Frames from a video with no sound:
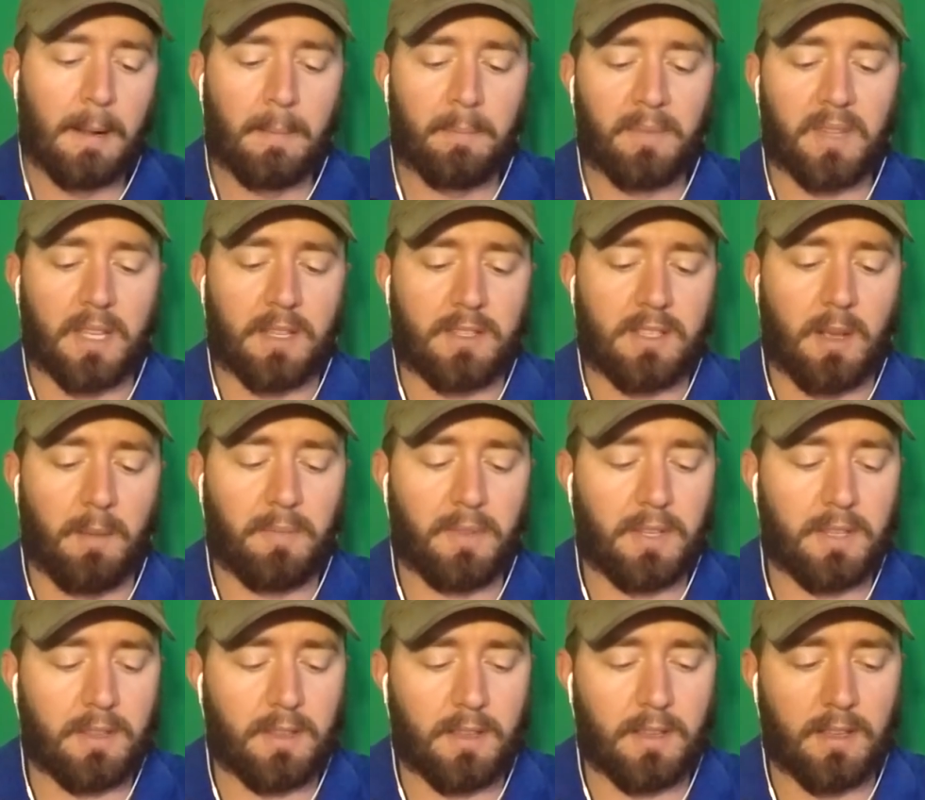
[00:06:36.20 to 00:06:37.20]
And
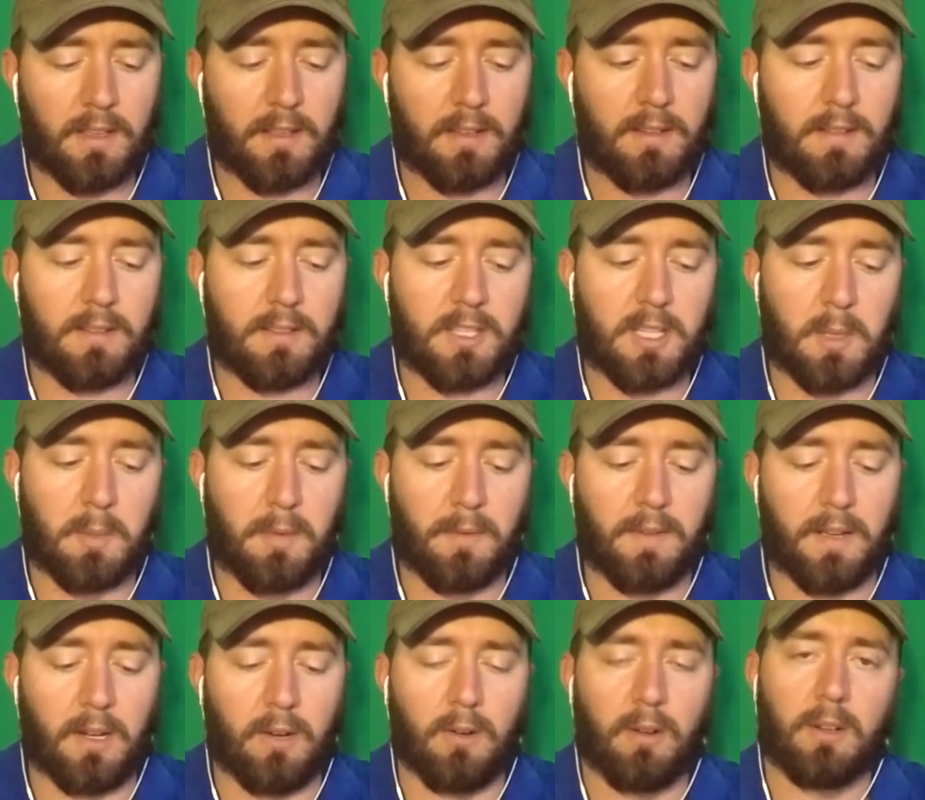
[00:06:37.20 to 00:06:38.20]
something that some of
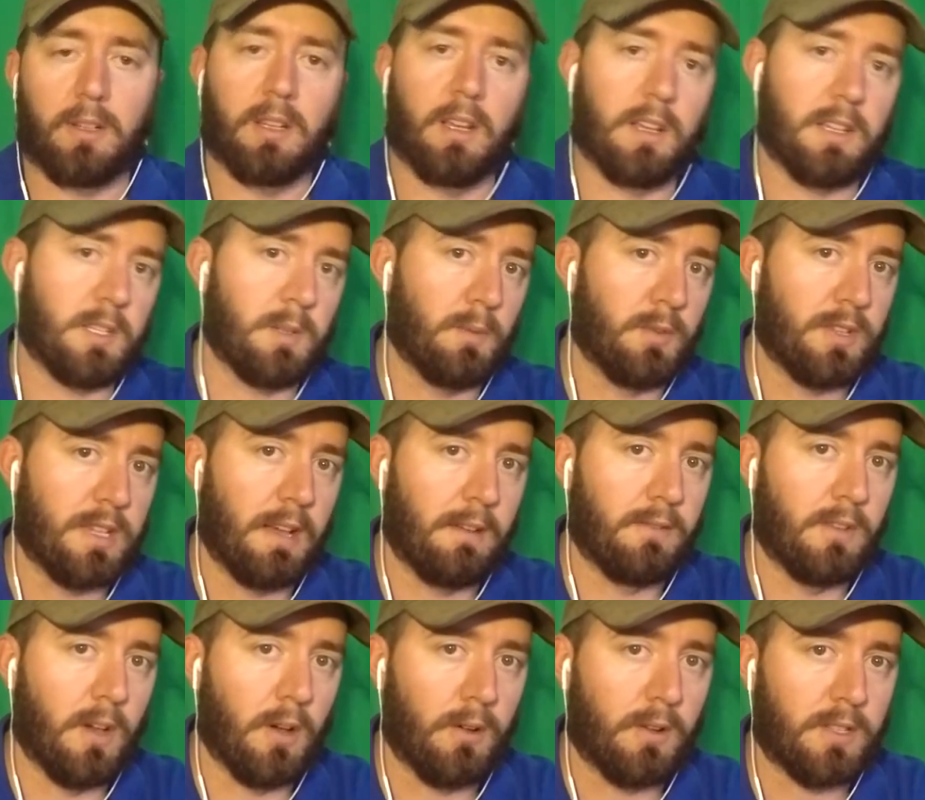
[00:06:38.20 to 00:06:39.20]
our customers have
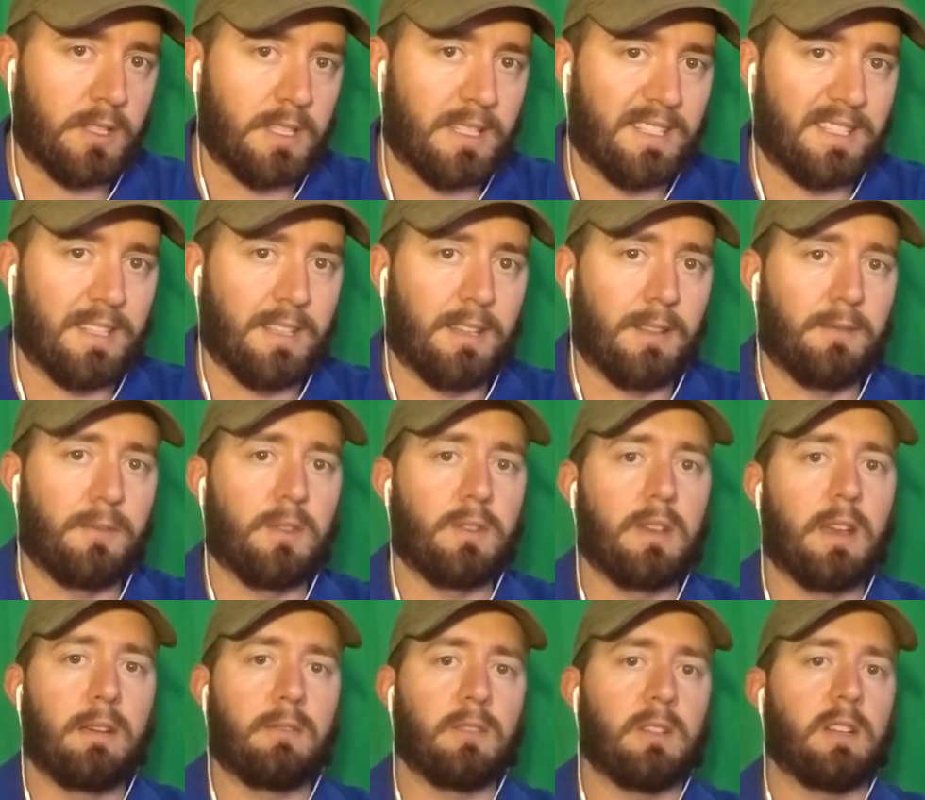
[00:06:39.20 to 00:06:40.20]
noticed is that if you
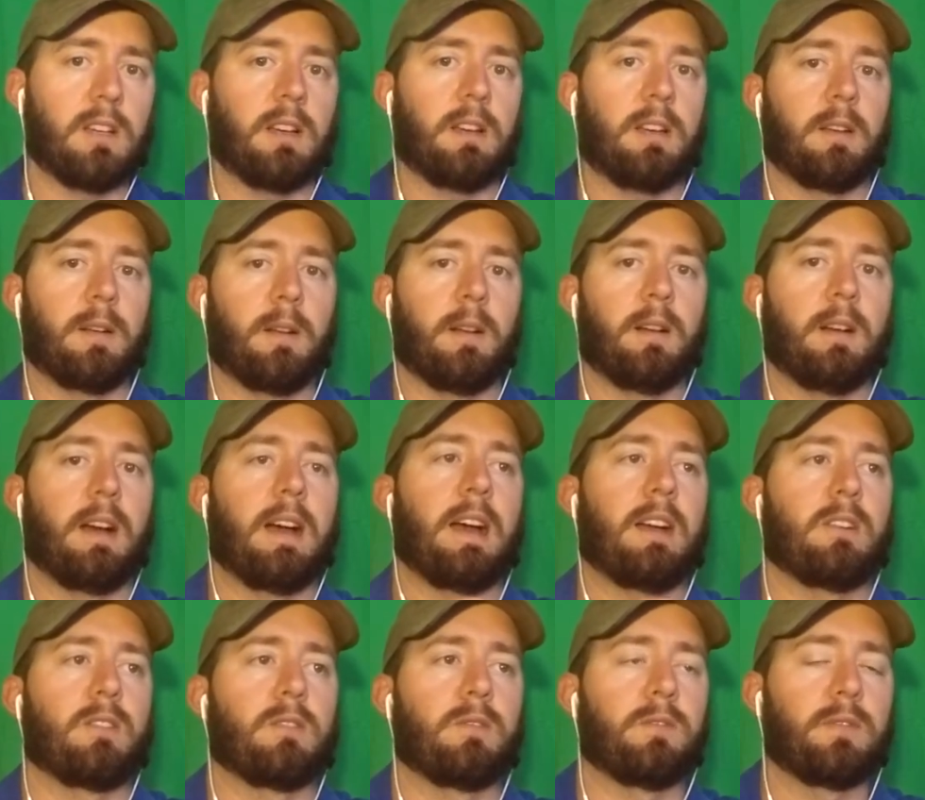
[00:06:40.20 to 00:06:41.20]
give a
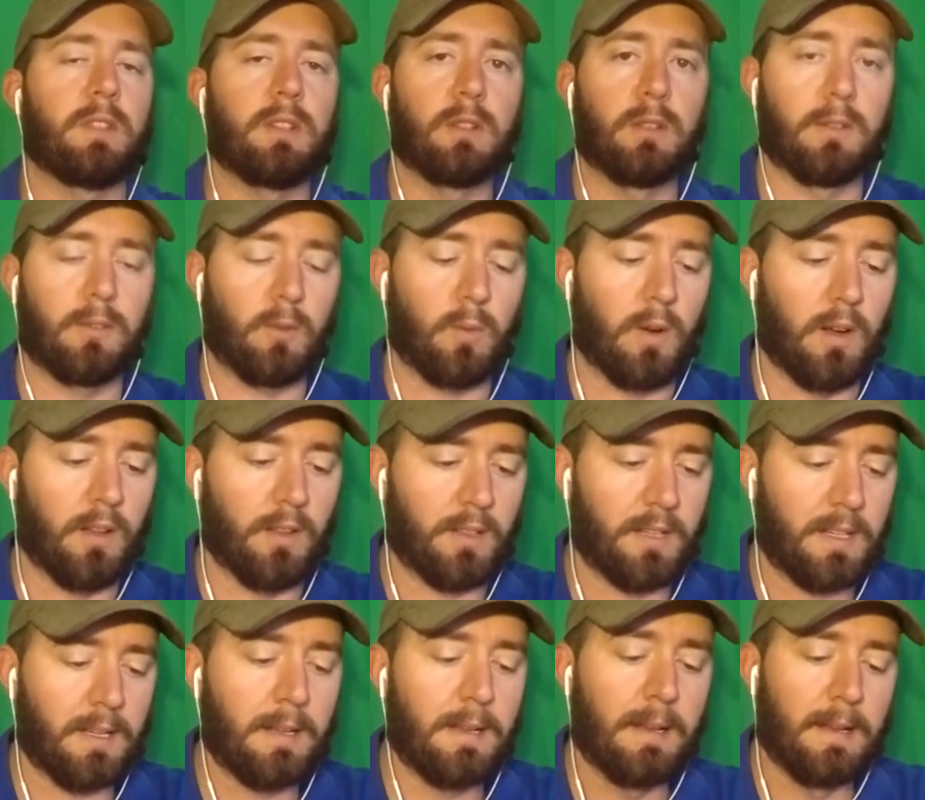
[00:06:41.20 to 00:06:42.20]
higher feel of
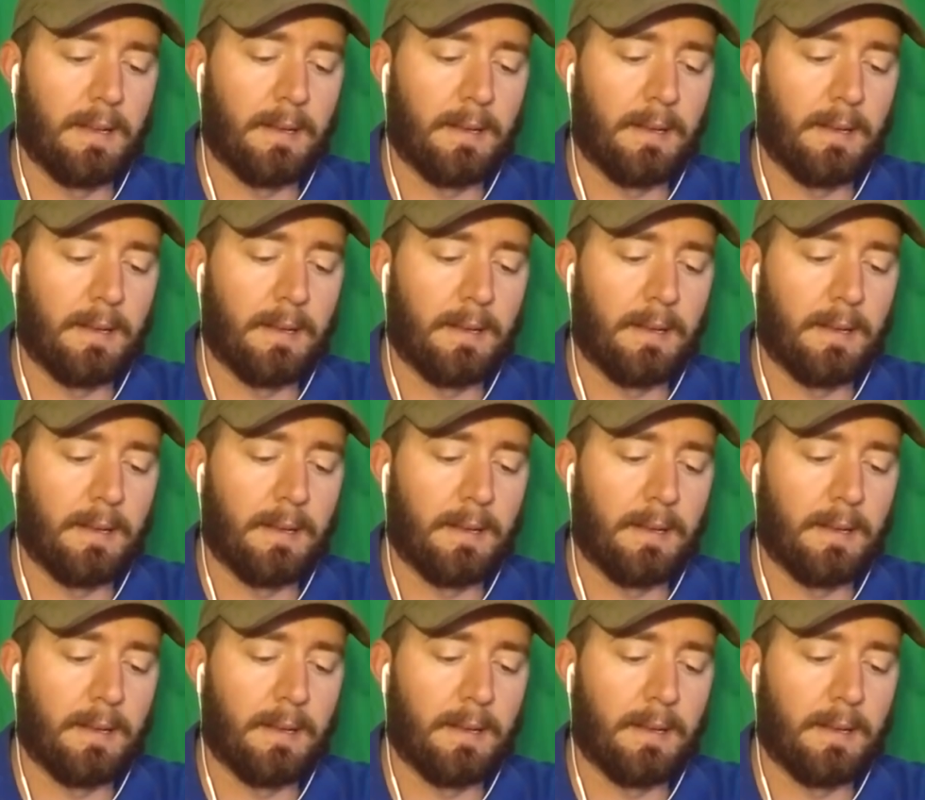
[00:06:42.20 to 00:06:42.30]
quality,